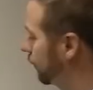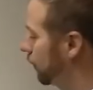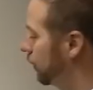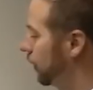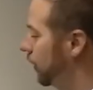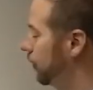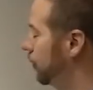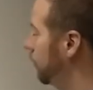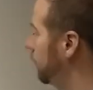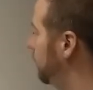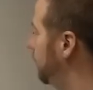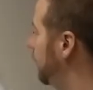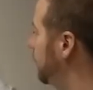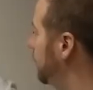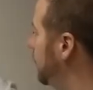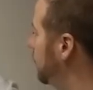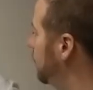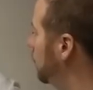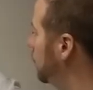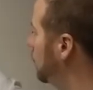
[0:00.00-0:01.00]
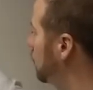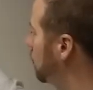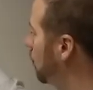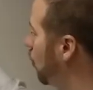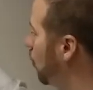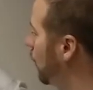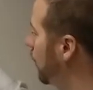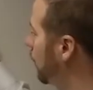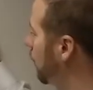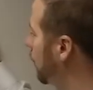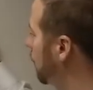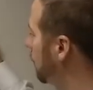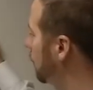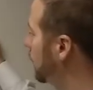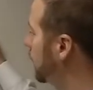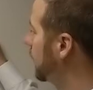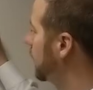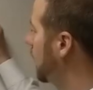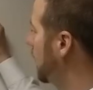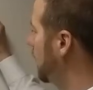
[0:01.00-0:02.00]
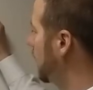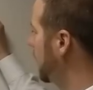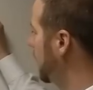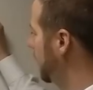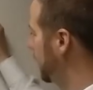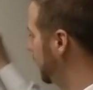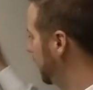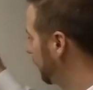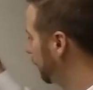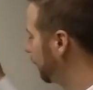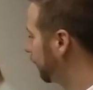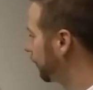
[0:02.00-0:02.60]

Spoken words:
452.39.